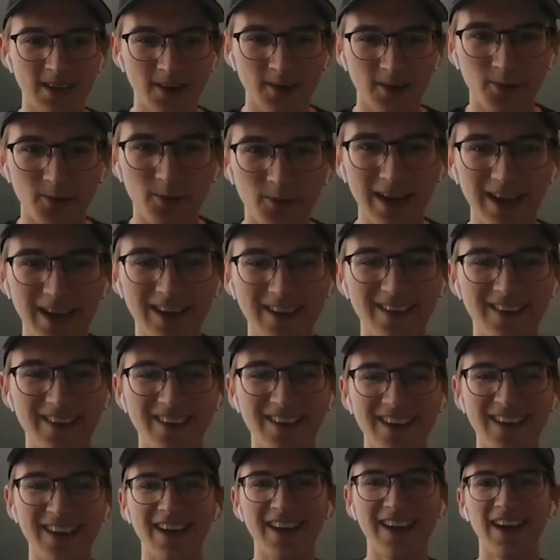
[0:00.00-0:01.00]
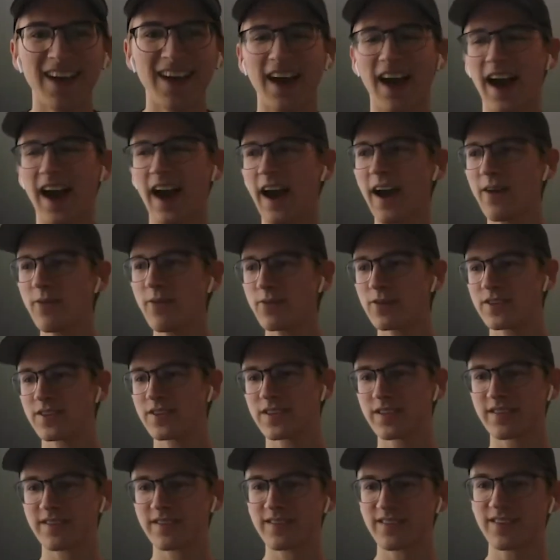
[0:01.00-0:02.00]
Well, I
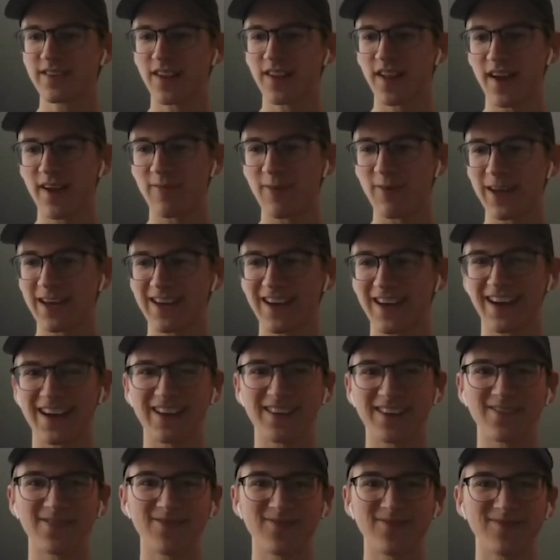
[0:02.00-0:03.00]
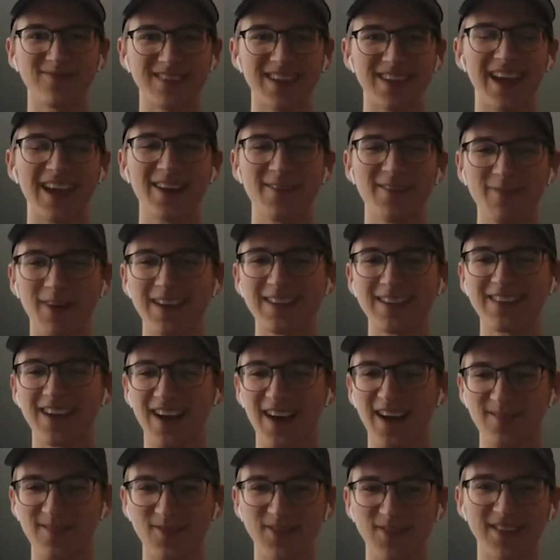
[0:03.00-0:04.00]
was climbing, kind of taking my
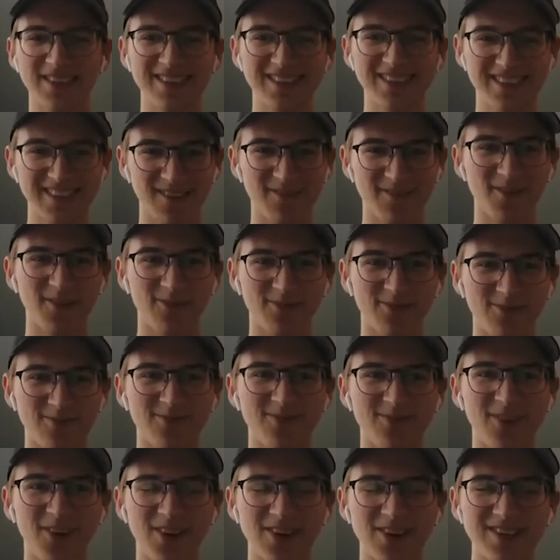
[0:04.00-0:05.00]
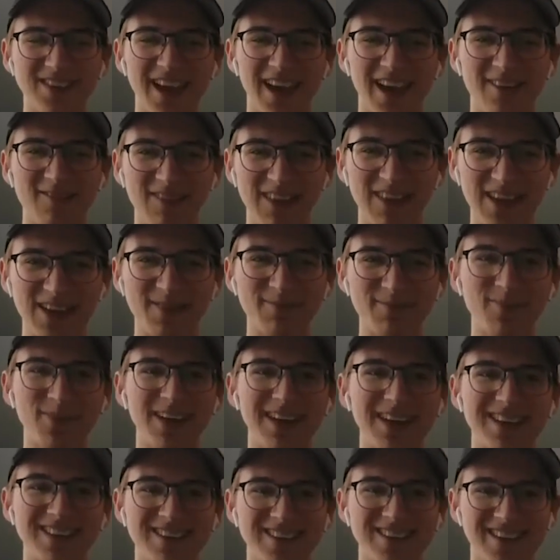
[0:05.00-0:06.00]
time because I'm a first time gear
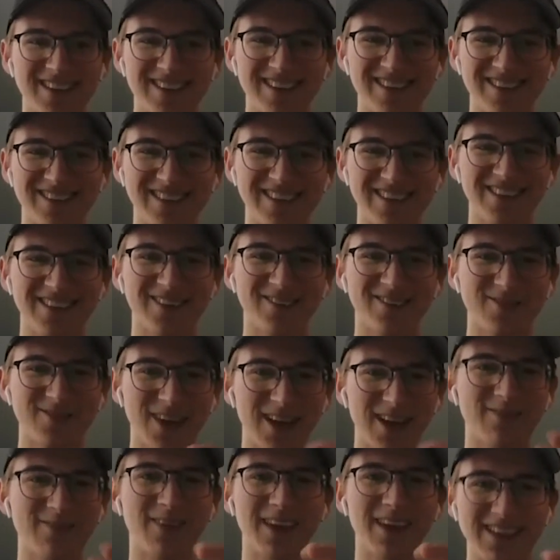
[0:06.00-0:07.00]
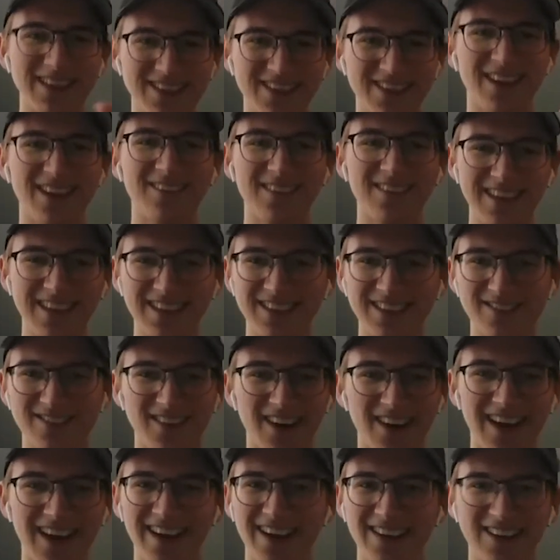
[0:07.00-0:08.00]
placer. So, I'm trying to make sure everything's
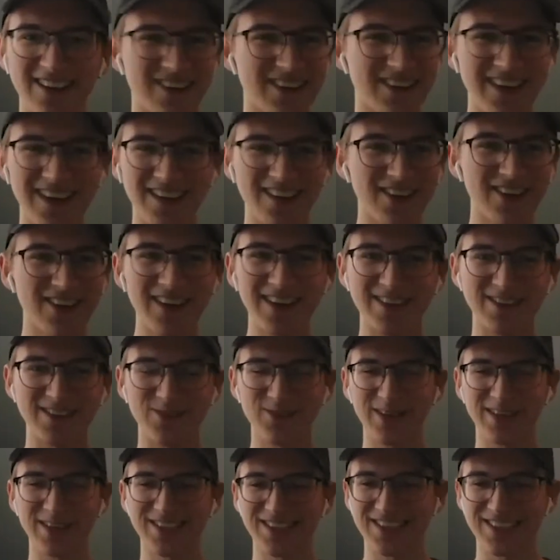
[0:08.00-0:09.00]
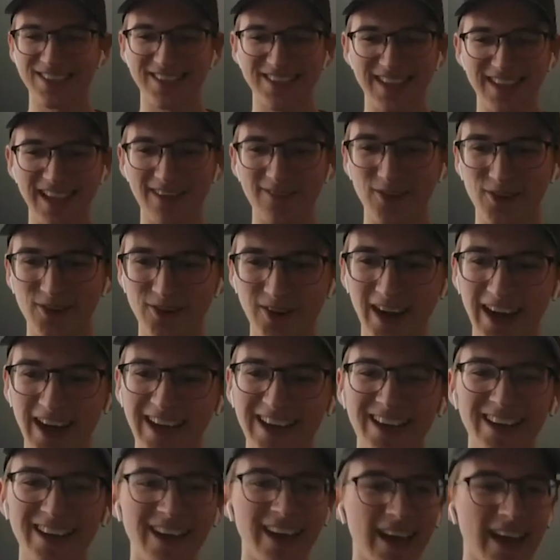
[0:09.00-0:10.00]
right, and your intuition is never
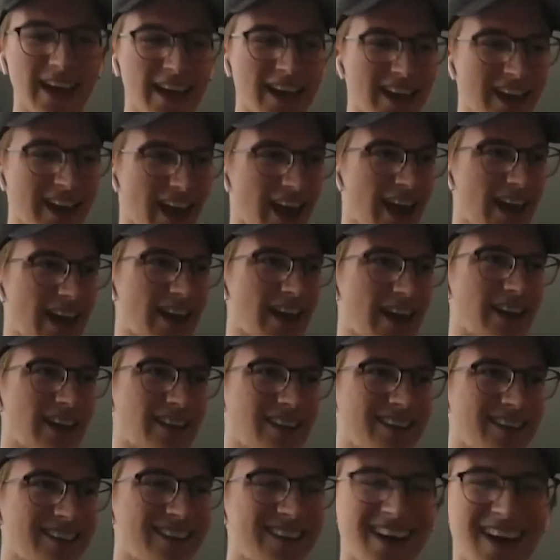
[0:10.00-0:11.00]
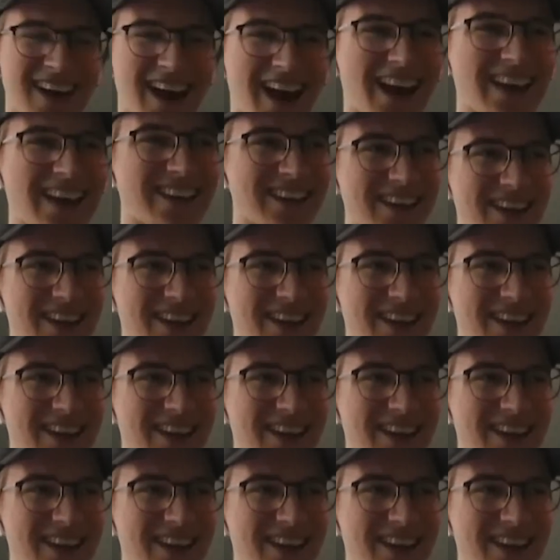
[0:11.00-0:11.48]
right. And I get